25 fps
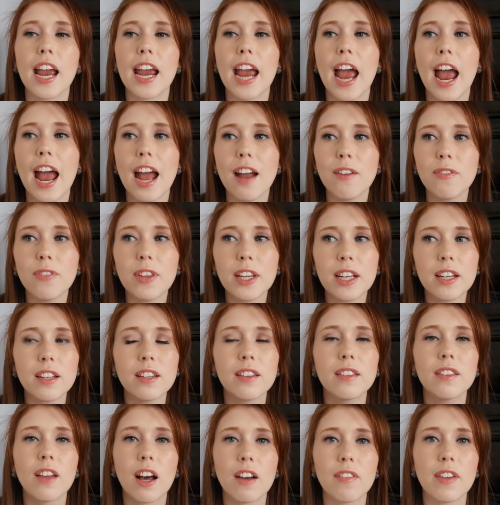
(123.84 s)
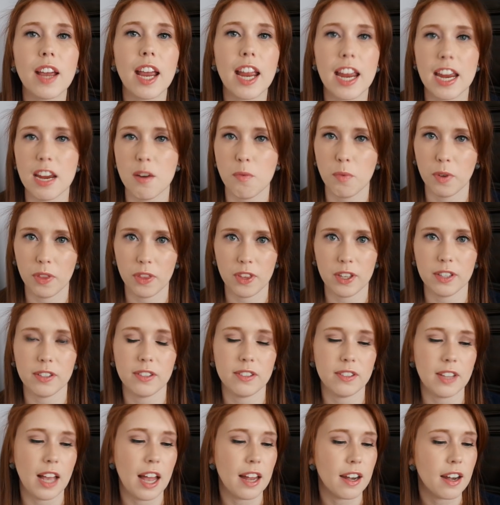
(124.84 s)
I have like a love-hate with this
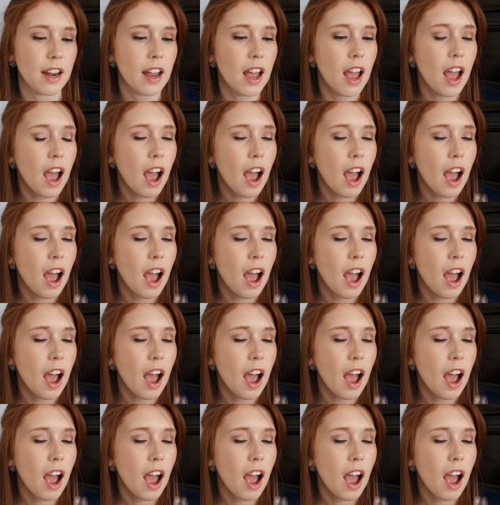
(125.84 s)
scent.